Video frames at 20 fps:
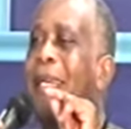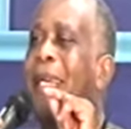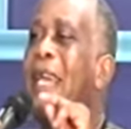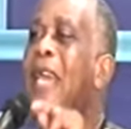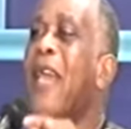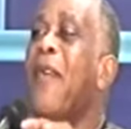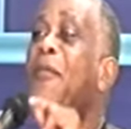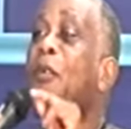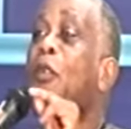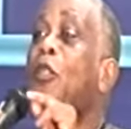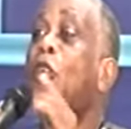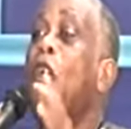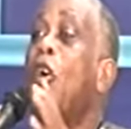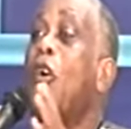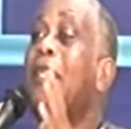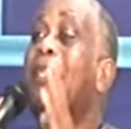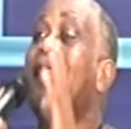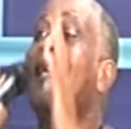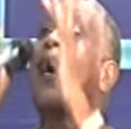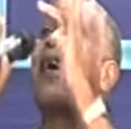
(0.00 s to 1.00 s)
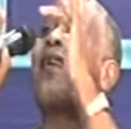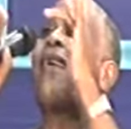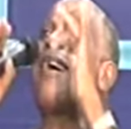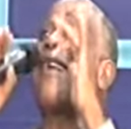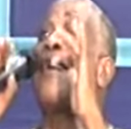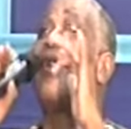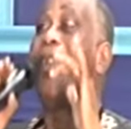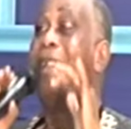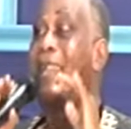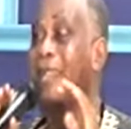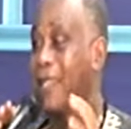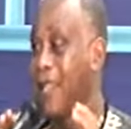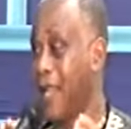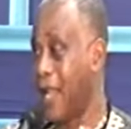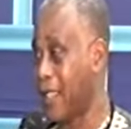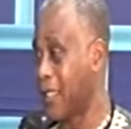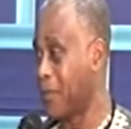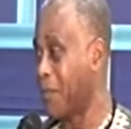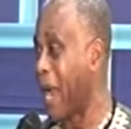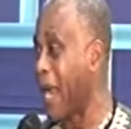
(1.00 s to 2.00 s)
even though there are
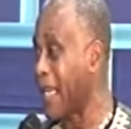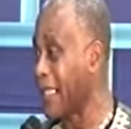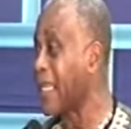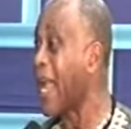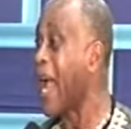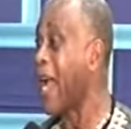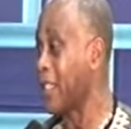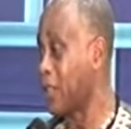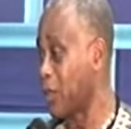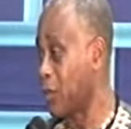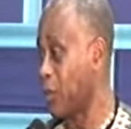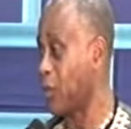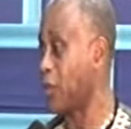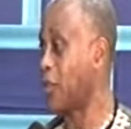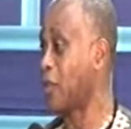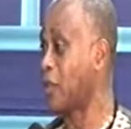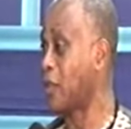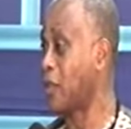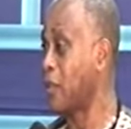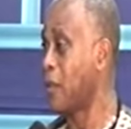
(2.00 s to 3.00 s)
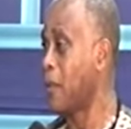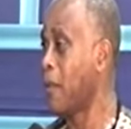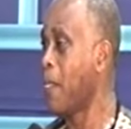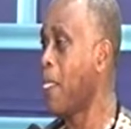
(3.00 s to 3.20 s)
leaders by titles,